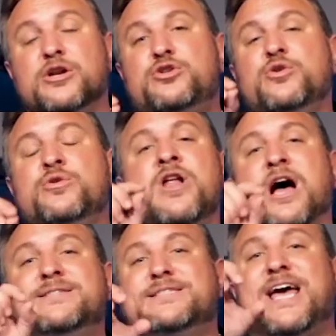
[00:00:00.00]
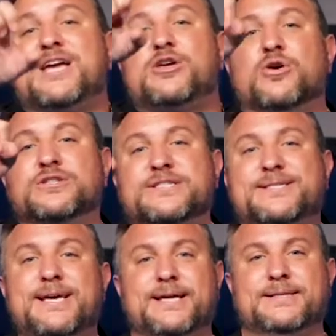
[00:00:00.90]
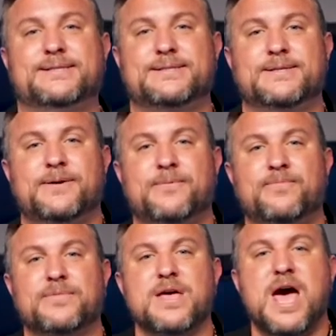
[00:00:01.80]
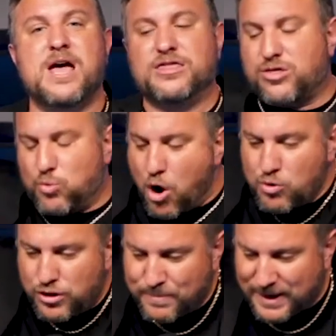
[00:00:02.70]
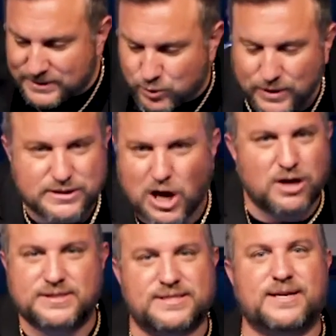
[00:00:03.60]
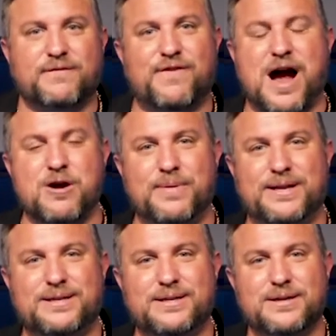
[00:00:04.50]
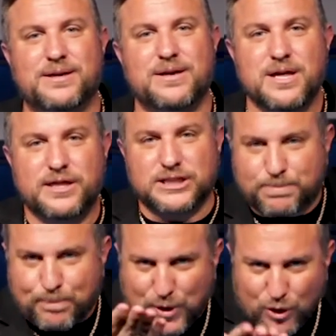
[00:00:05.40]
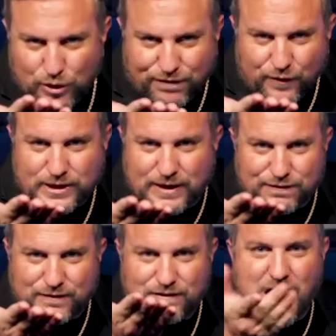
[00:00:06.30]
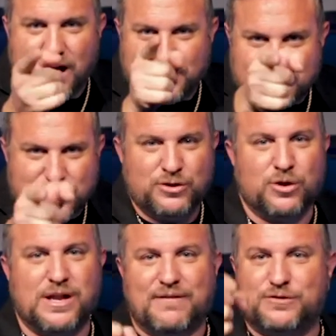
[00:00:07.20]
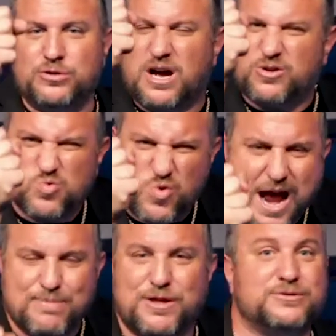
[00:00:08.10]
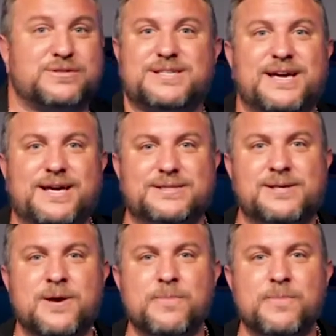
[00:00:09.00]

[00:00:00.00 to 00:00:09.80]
Do not take your seeds and throw them into a toxic environment. This beautiful gift of God that's in your life, do not grab those seeds